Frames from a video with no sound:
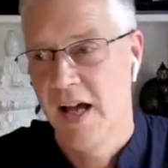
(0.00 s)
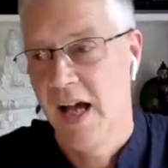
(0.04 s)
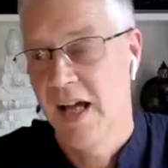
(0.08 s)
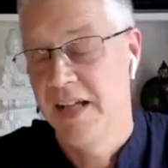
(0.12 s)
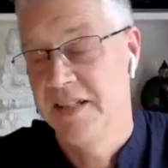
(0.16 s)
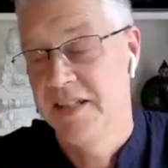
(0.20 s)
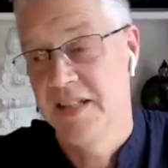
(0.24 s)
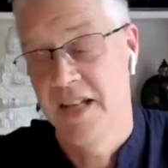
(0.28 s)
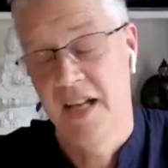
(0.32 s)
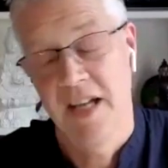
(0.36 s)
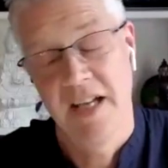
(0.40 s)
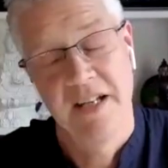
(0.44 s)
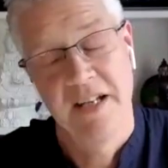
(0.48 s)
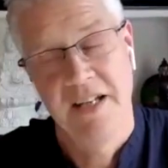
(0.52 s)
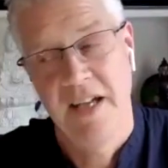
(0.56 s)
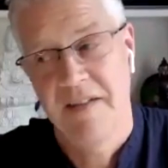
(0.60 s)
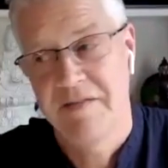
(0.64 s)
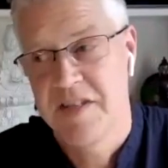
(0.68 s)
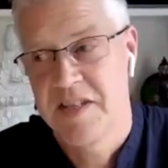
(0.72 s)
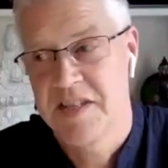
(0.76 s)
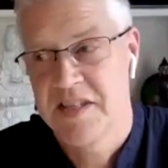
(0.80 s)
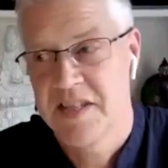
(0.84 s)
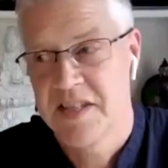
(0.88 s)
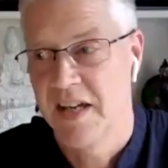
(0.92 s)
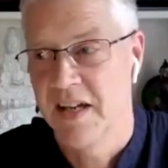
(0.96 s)
And I
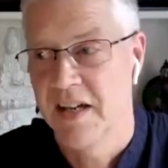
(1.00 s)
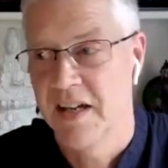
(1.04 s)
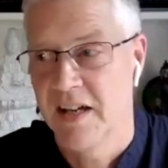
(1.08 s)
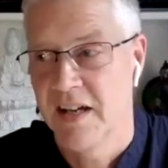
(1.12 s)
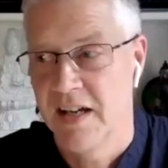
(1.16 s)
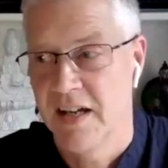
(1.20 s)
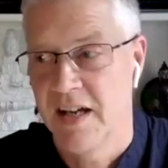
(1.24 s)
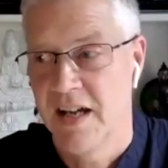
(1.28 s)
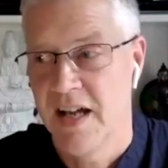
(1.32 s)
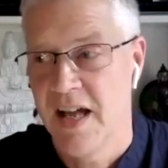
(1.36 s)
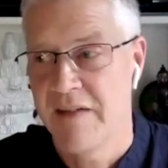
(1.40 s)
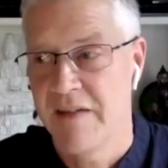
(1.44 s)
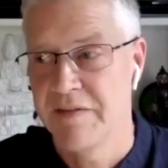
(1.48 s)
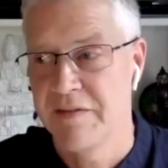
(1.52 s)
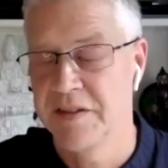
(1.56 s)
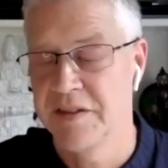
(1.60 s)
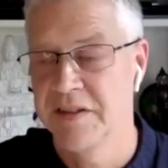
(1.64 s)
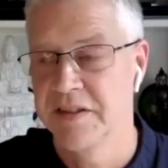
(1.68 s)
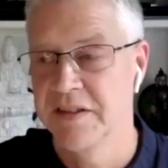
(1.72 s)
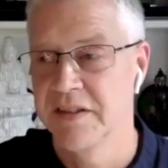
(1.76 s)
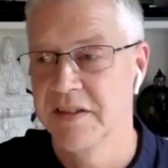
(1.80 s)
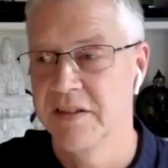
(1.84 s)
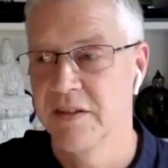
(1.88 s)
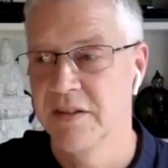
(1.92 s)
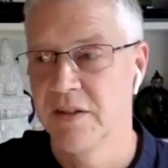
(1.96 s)
have to say, I
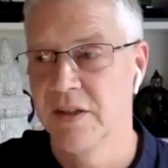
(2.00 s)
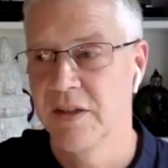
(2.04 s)
haven't,